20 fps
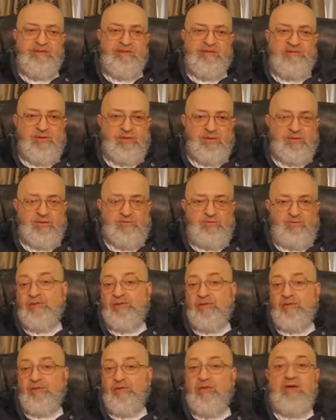So
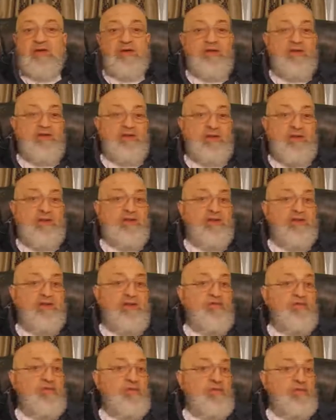we are in great
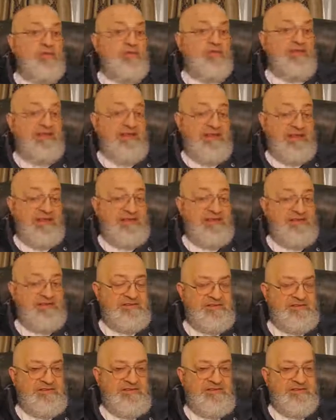need for those
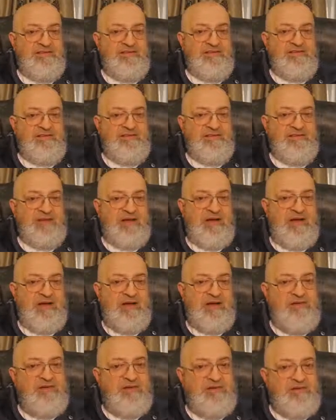details. So
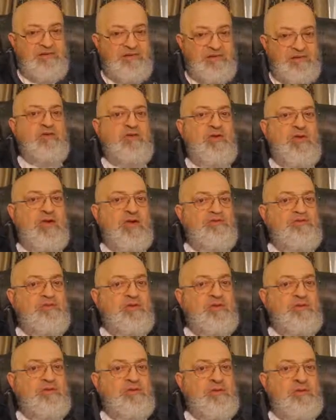either you have
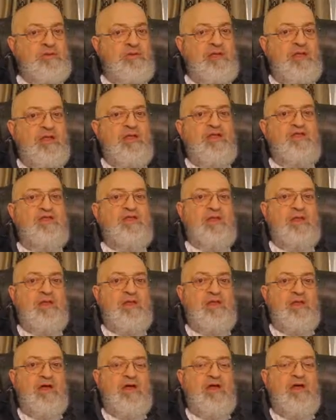to admit that
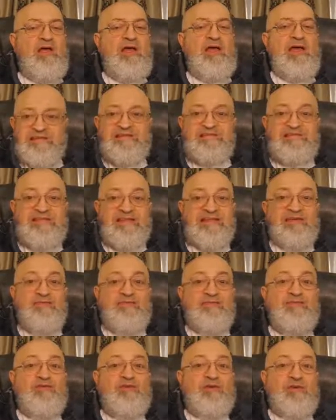Allah
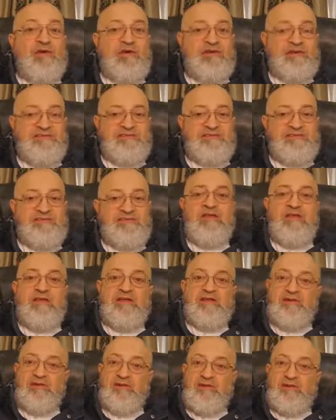set for us
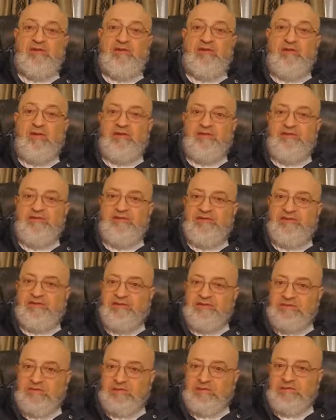another
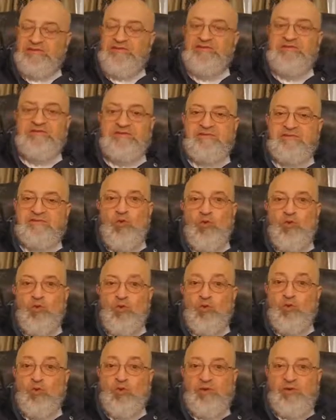authentic source,
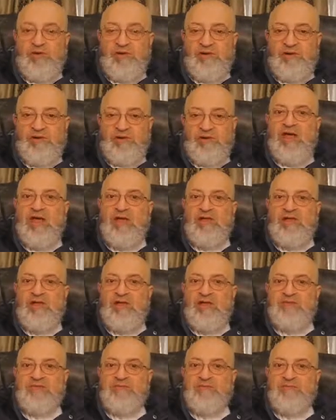or
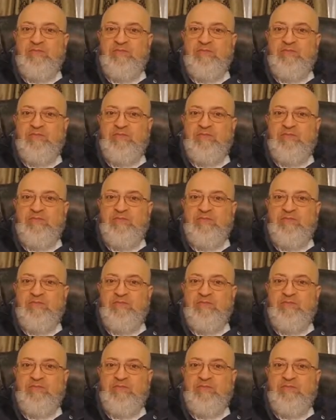Allah's